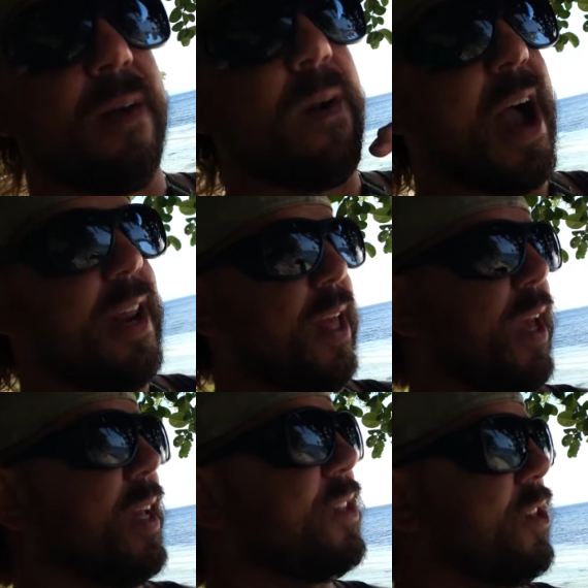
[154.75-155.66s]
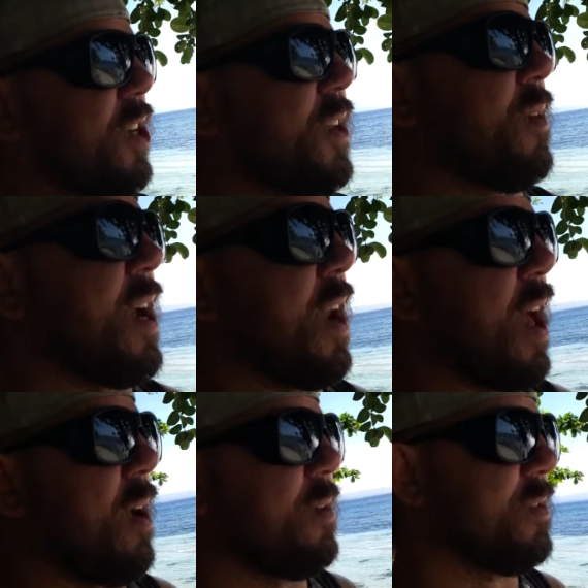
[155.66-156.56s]
of grinding against each other right
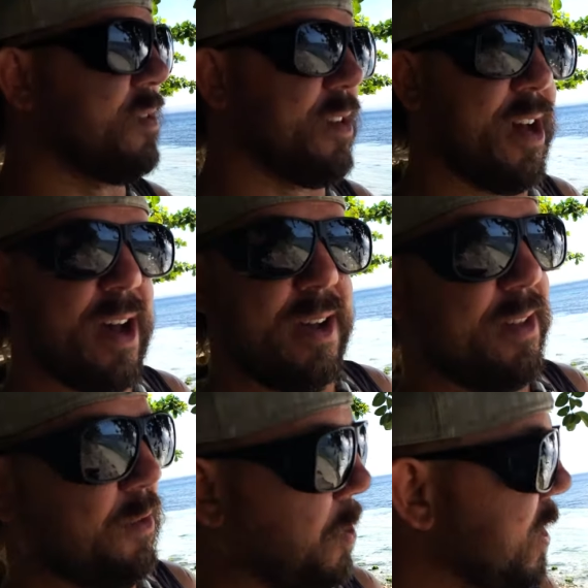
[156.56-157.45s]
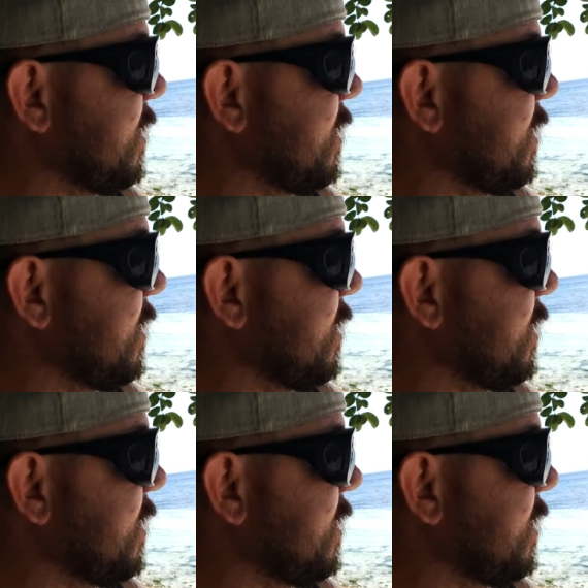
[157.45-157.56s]
now. It's, uh, it's pretty